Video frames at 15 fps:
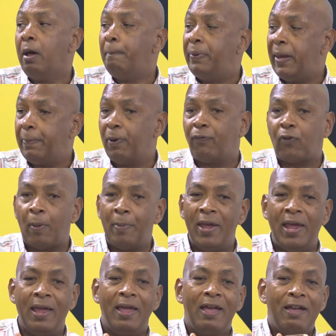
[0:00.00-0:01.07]
People from
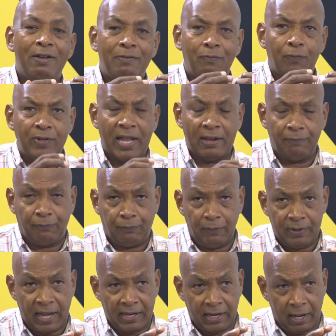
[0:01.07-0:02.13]
a, that,
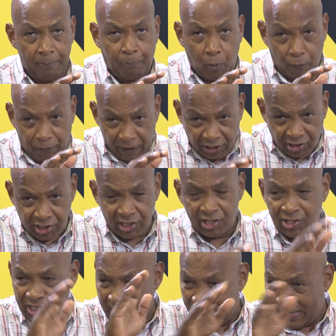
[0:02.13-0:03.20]
that are
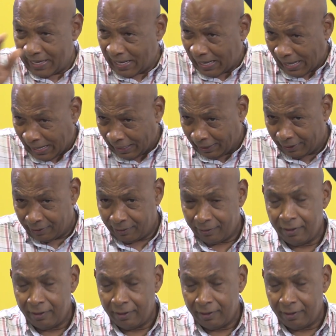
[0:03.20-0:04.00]
professionals in the line,